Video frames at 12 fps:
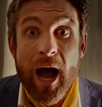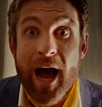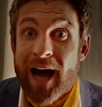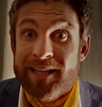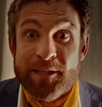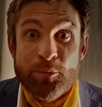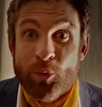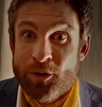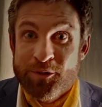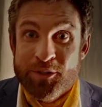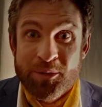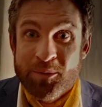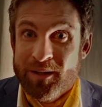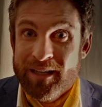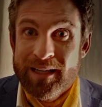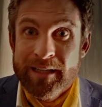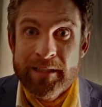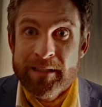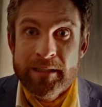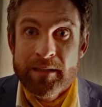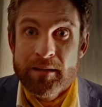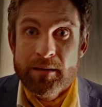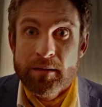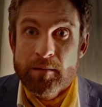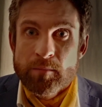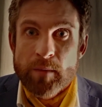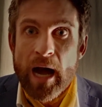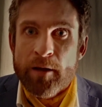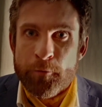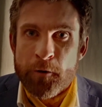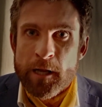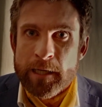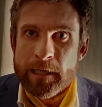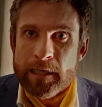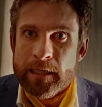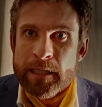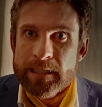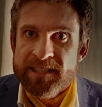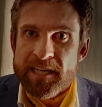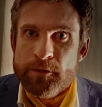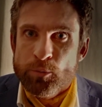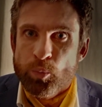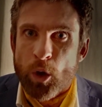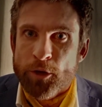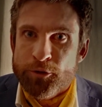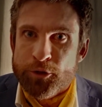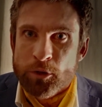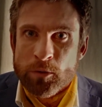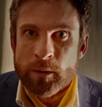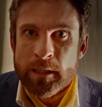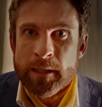I didn't want to. I really didn't want to.